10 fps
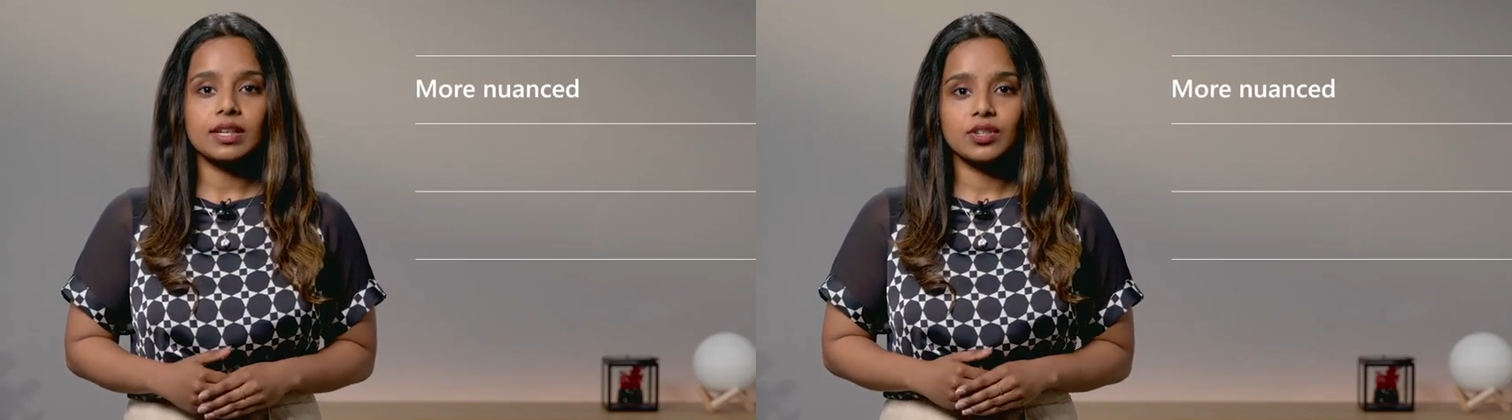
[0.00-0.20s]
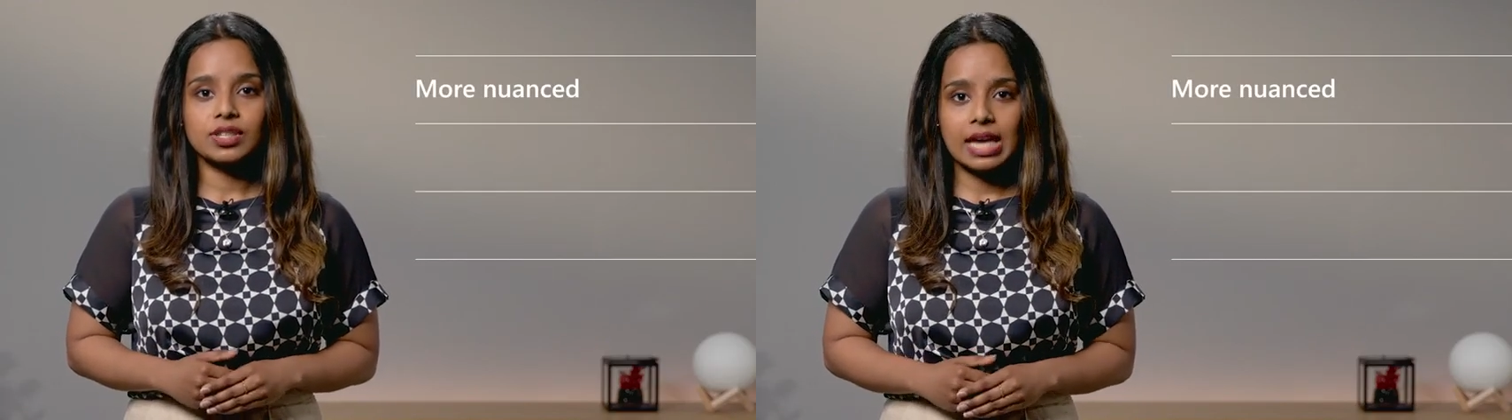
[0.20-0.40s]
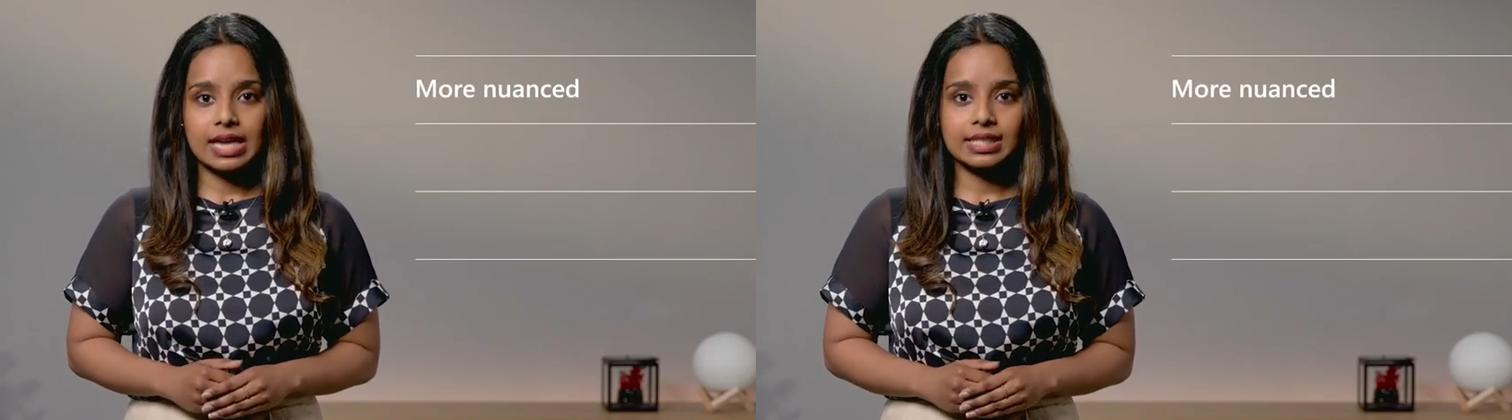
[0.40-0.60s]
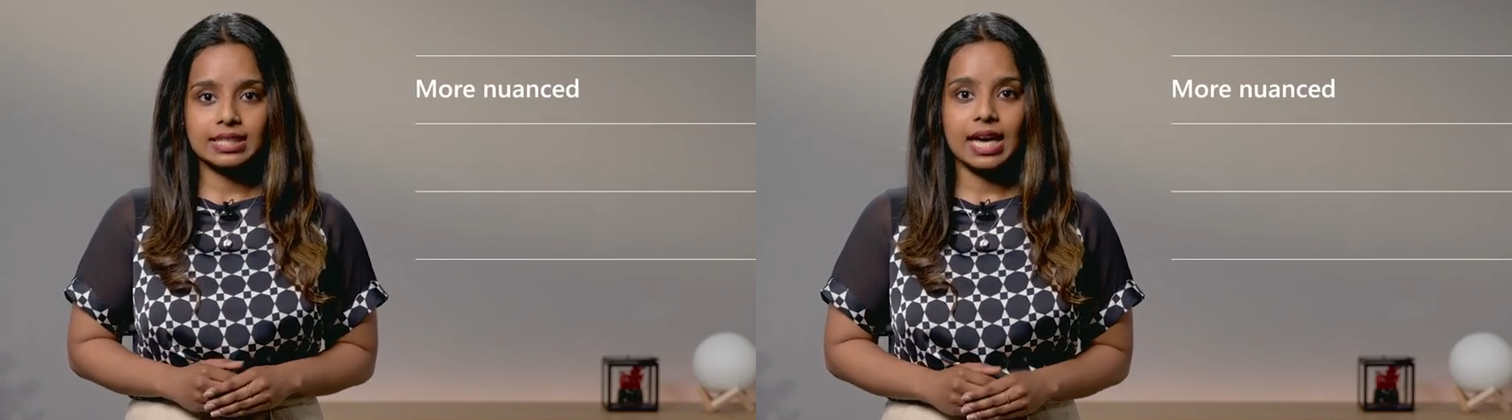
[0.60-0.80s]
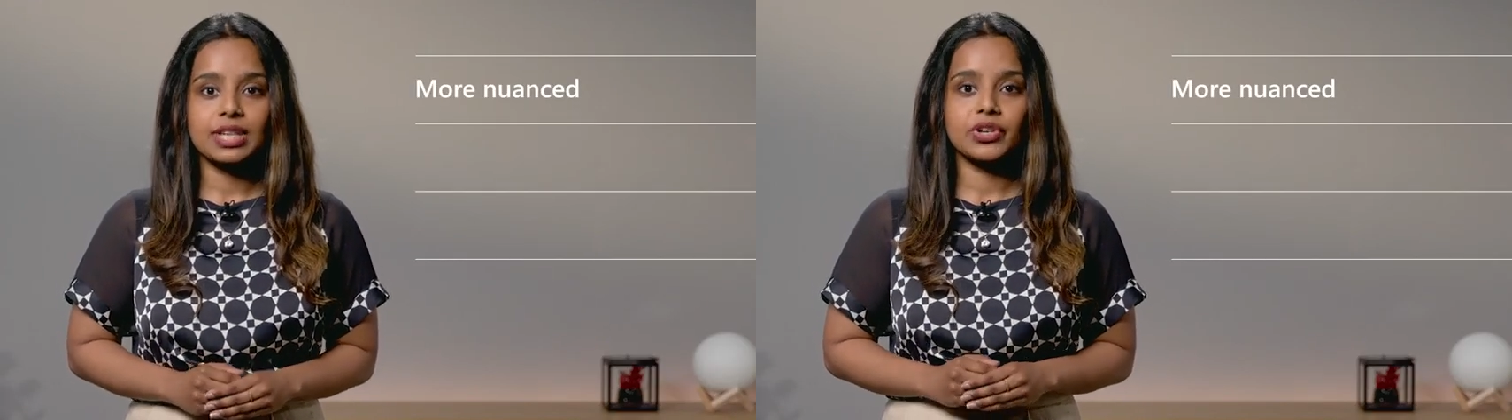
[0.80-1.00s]

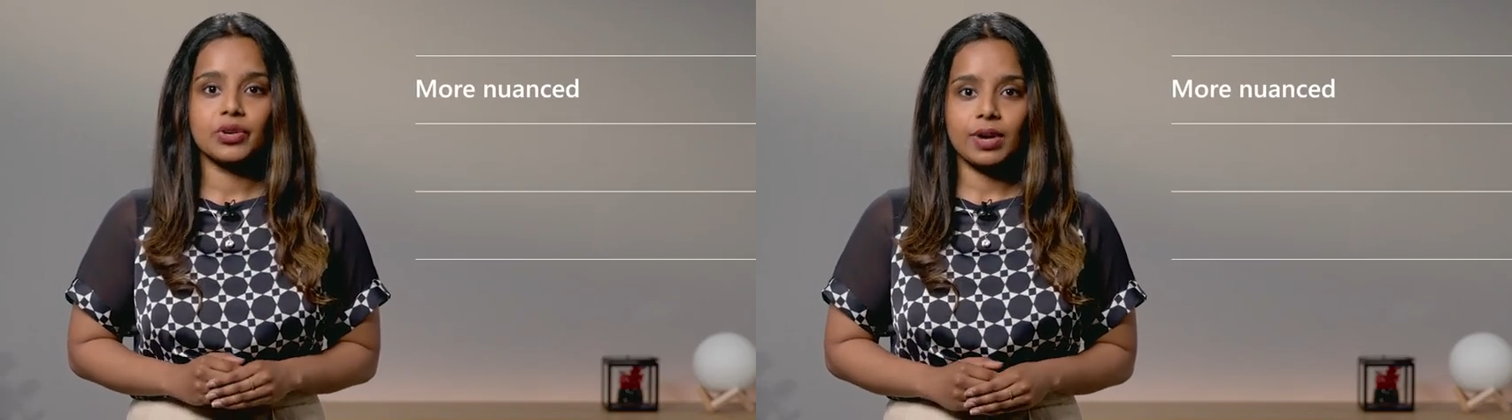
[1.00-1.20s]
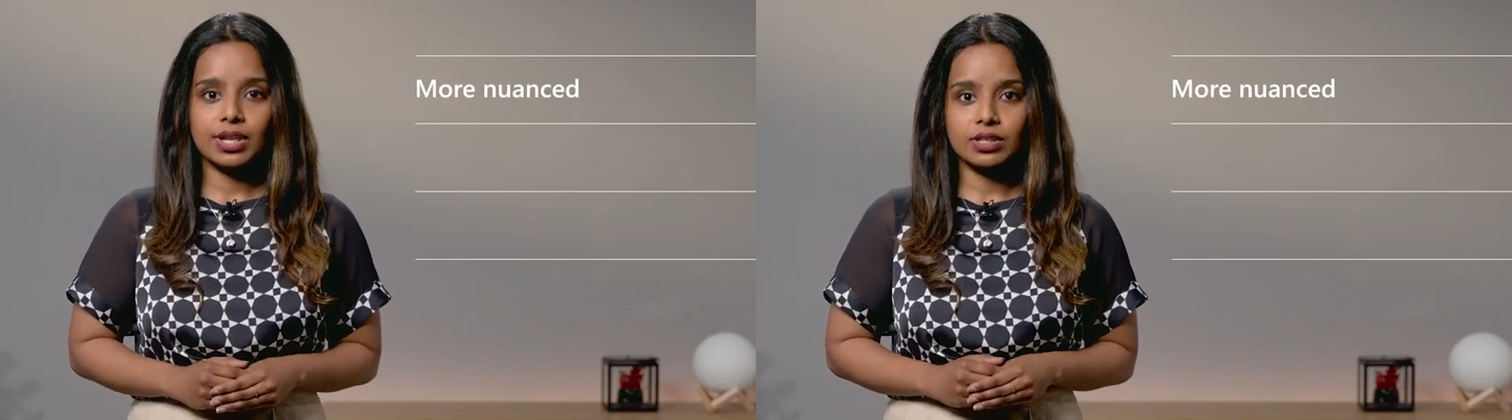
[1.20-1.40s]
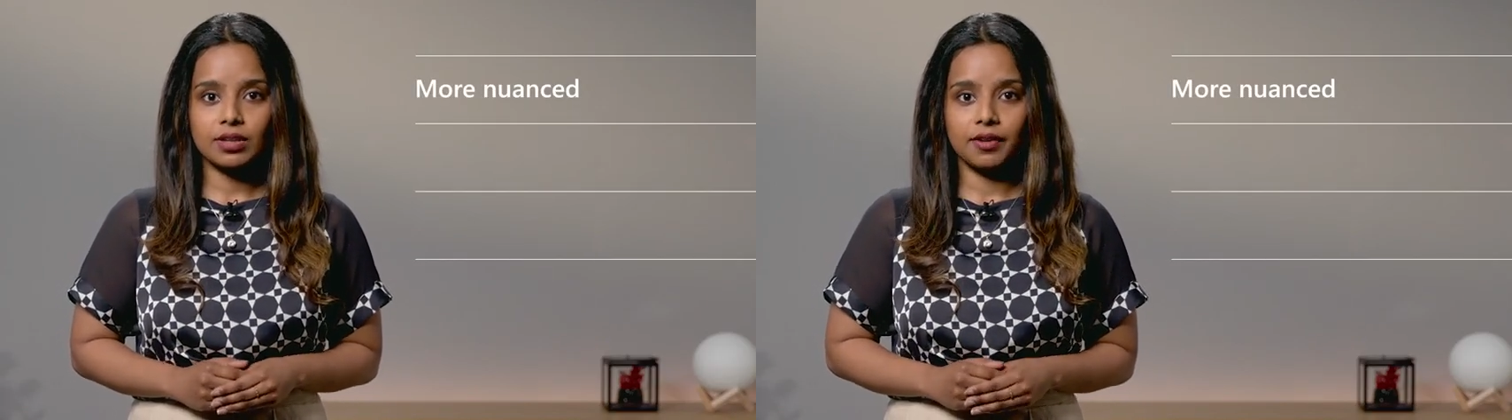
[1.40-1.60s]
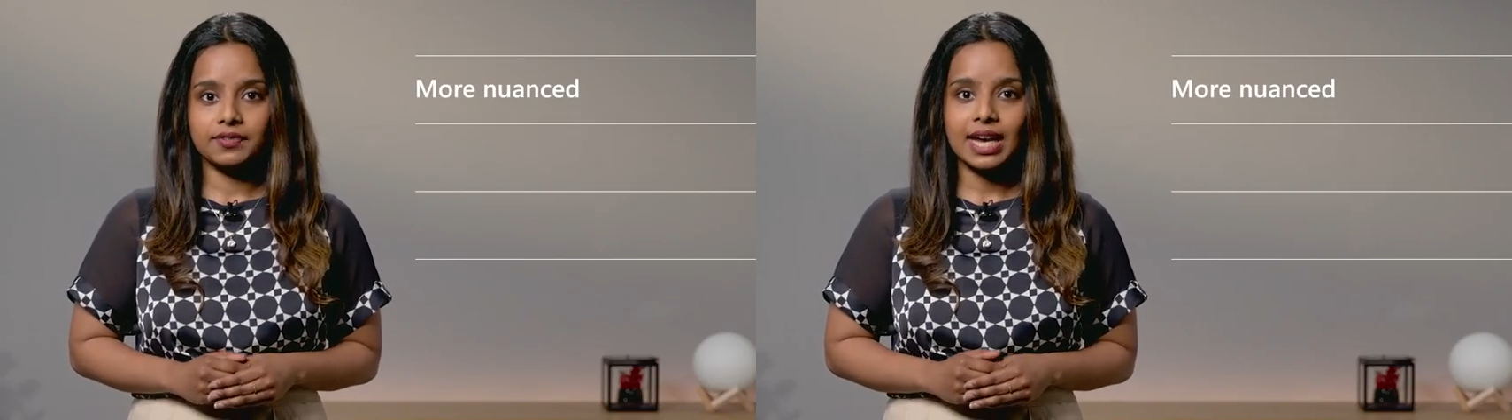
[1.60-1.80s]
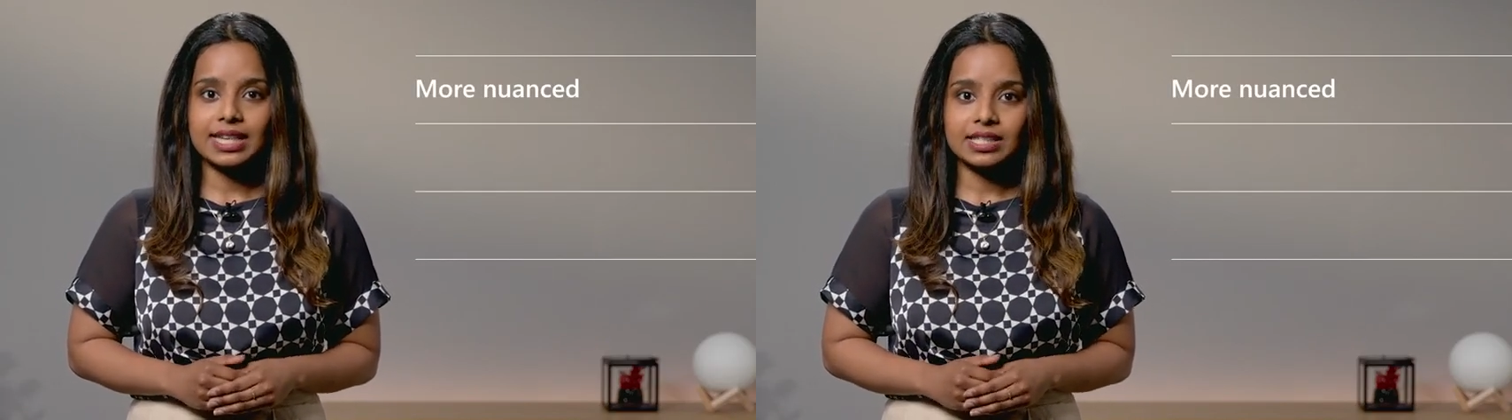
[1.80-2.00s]
understanding and generation
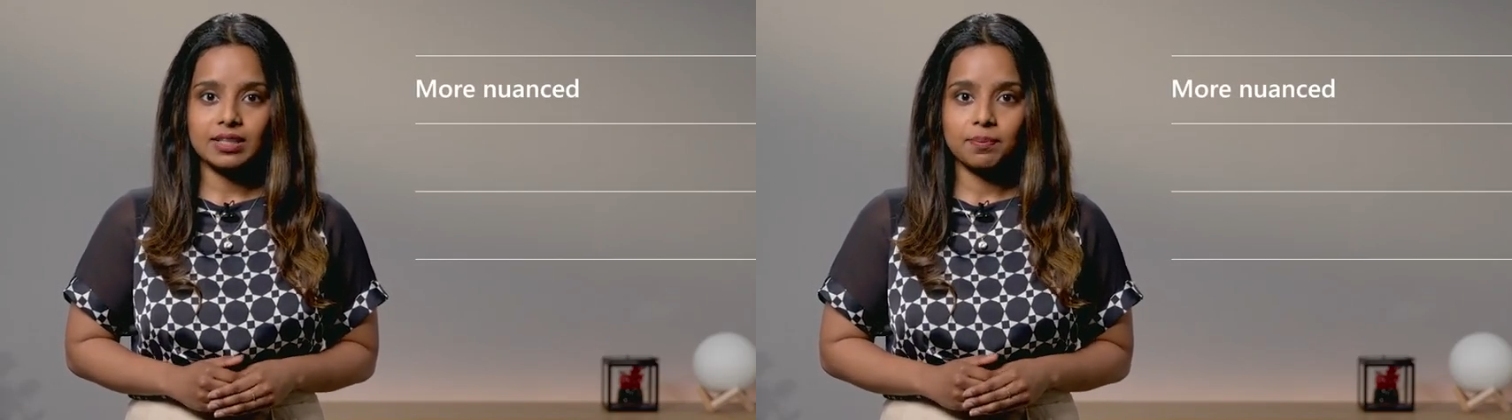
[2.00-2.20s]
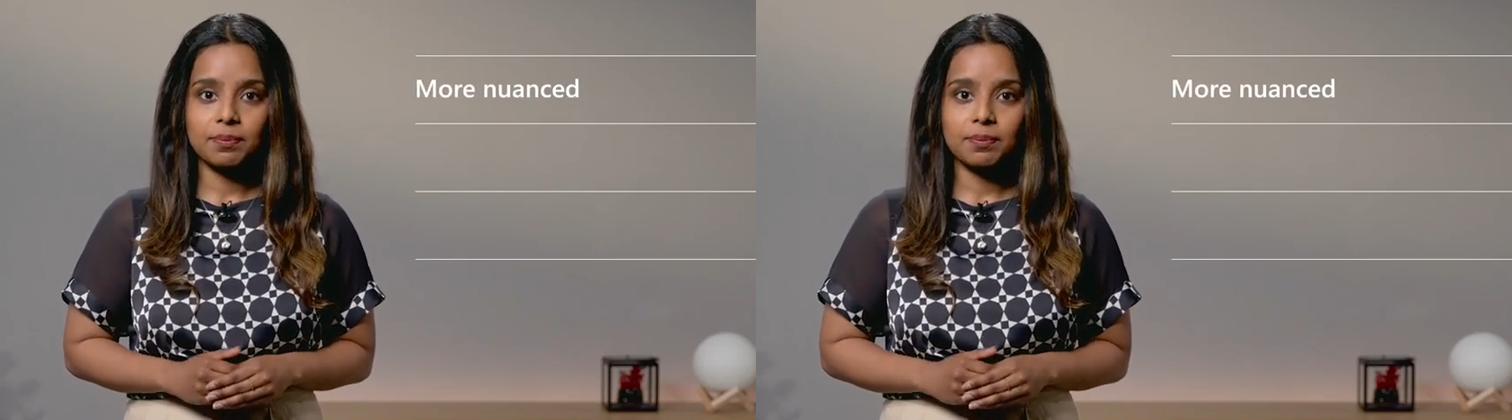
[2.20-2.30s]
of text